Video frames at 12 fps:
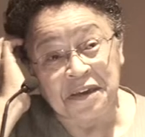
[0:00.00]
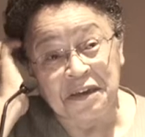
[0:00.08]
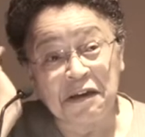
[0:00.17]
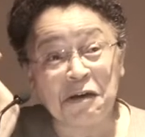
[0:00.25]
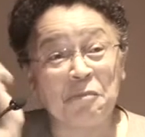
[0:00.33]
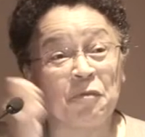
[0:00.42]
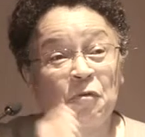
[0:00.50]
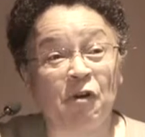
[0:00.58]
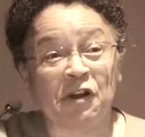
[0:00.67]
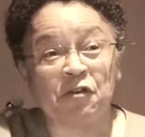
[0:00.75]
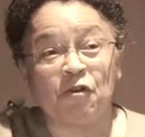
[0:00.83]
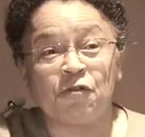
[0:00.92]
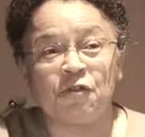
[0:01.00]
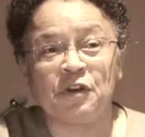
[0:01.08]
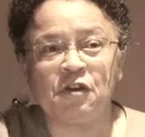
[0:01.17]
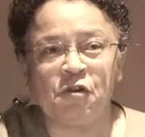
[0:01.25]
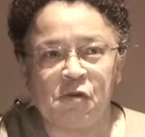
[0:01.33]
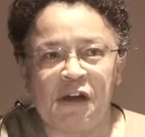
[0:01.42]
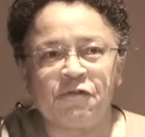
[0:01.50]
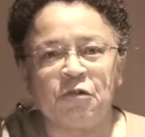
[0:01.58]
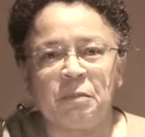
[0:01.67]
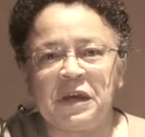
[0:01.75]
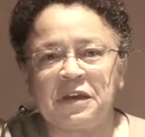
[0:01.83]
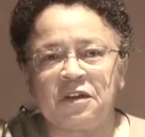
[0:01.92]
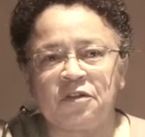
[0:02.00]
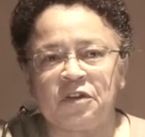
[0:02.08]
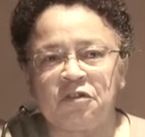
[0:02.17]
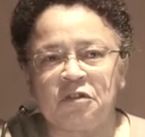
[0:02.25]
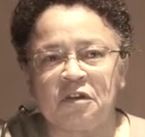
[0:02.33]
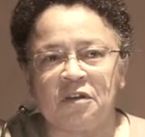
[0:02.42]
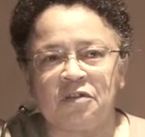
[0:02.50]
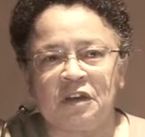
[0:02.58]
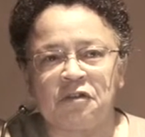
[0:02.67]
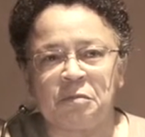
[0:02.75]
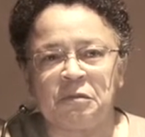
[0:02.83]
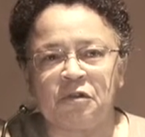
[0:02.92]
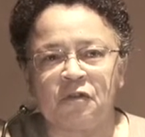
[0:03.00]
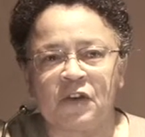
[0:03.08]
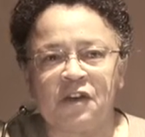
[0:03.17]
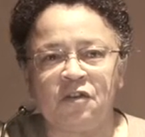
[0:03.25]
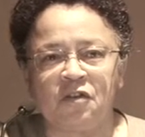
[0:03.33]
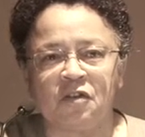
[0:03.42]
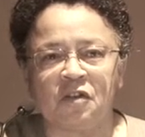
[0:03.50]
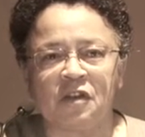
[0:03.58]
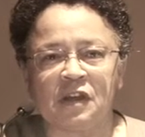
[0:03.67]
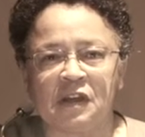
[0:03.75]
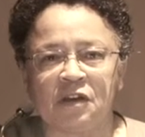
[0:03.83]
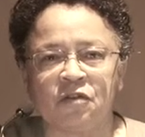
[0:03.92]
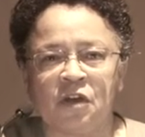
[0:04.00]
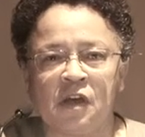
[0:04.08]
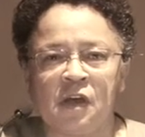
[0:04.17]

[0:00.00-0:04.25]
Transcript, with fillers: um, quite often and you have to make assess assessments of cases and things,